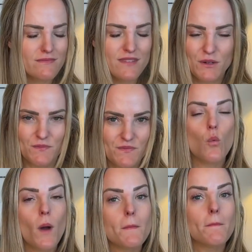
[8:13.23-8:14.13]
No.
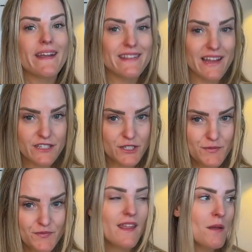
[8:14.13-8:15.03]
What might they do?
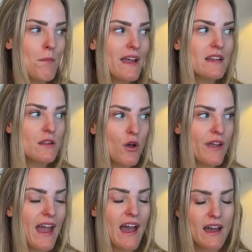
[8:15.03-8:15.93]
They might look
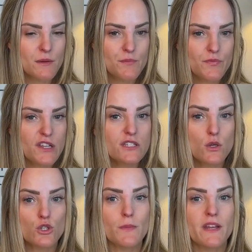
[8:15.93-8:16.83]
at
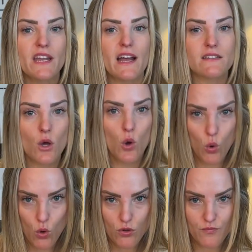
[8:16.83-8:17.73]
social media as a
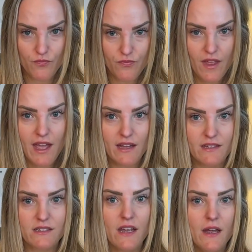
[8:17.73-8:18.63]
whole
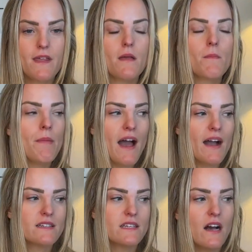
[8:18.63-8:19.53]
and the
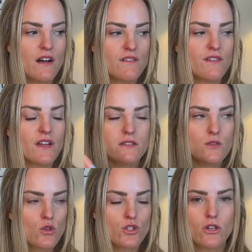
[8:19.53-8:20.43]
impact of
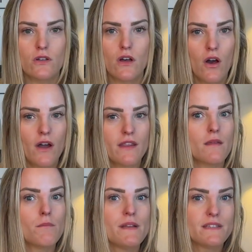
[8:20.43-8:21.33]
social on
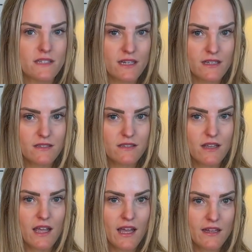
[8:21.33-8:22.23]
the business
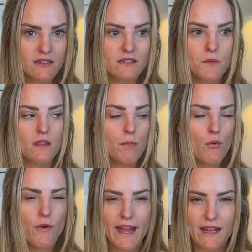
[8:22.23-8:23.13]
and the
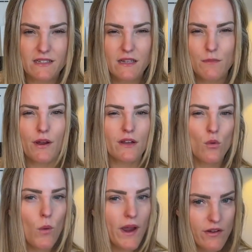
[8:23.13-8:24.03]
brand and brand
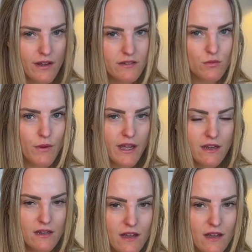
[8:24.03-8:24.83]
awareness, right?